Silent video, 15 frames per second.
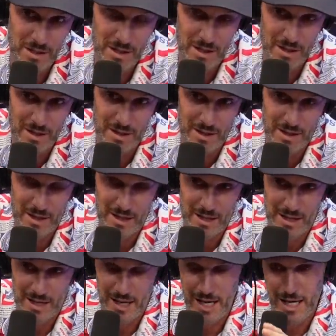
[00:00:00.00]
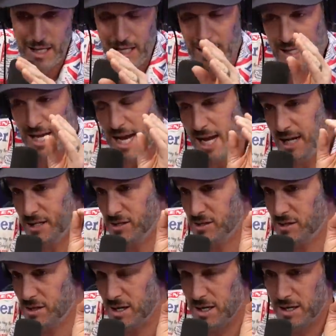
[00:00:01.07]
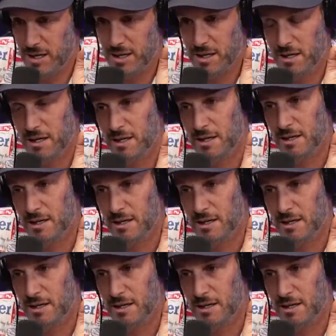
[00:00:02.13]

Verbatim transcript: C-Bus. And then got guys, like the same C-Bus Club as we